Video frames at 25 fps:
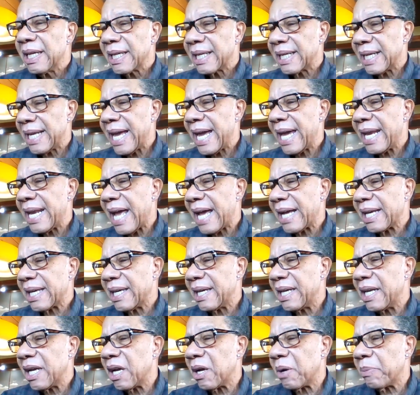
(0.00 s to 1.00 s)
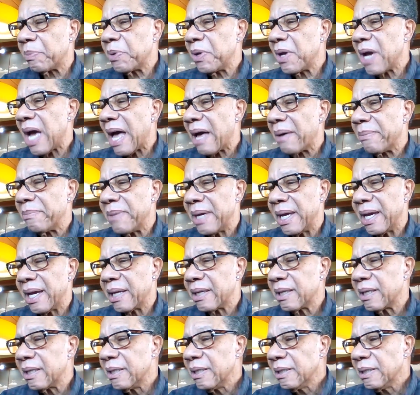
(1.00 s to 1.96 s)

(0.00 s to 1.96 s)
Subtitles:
Glad I could help you out, man.